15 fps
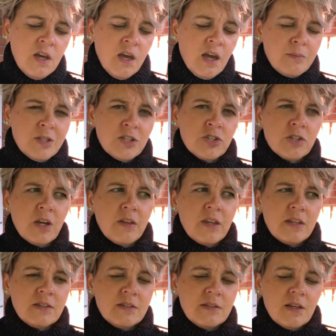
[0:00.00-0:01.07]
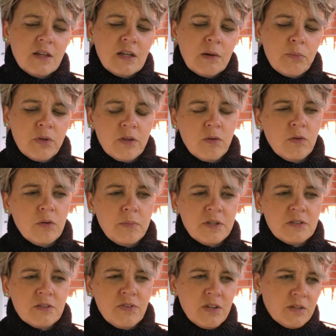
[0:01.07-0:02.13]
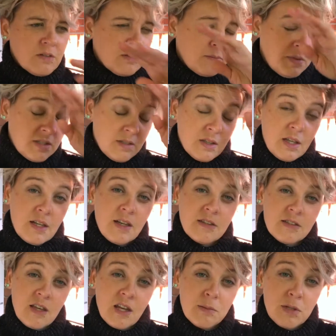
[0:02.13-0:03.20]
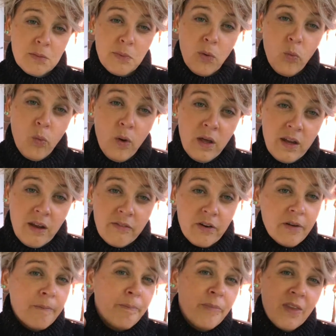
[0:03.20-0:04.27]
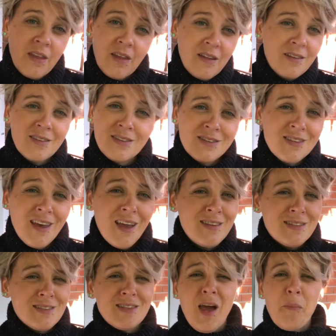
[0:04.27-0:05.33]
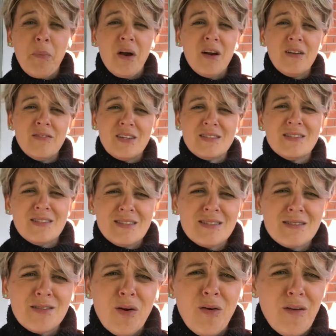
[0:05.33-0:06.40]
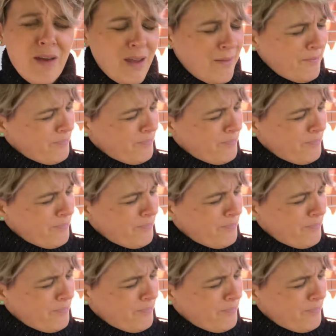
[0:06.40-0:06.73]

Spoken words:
I'm not sure how they didn't end up with a whole bunch of other miscellaneous animals, but whatever. Science is not part of this, it's a story.